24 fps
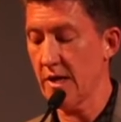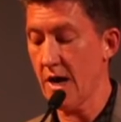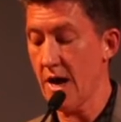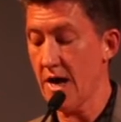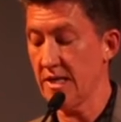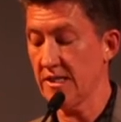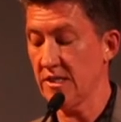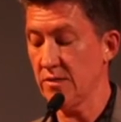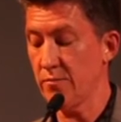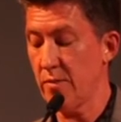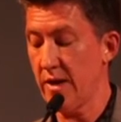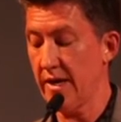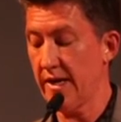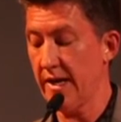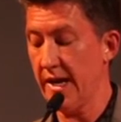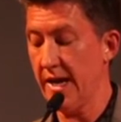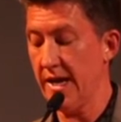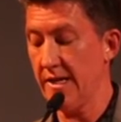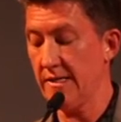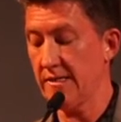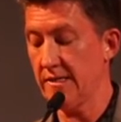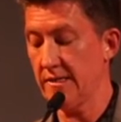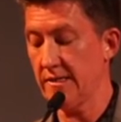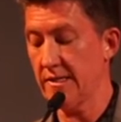I spend
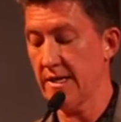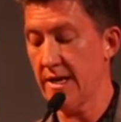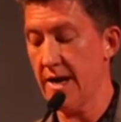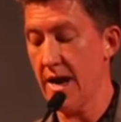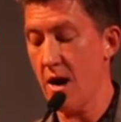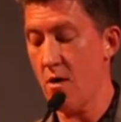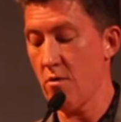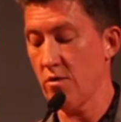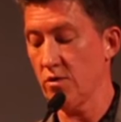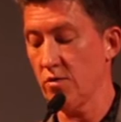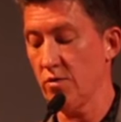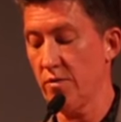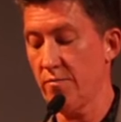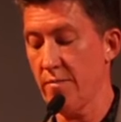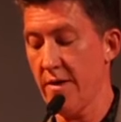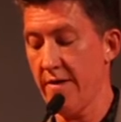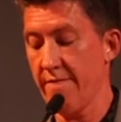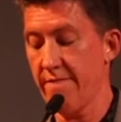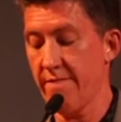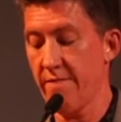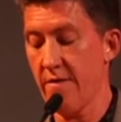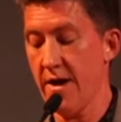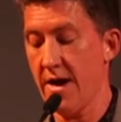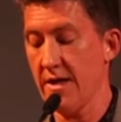8 to 10 hours with my
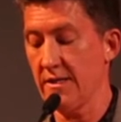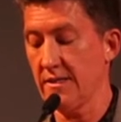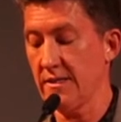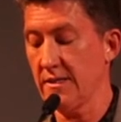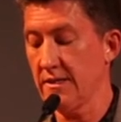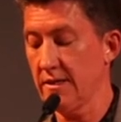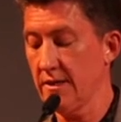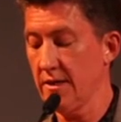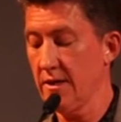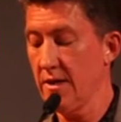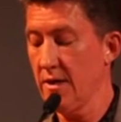friends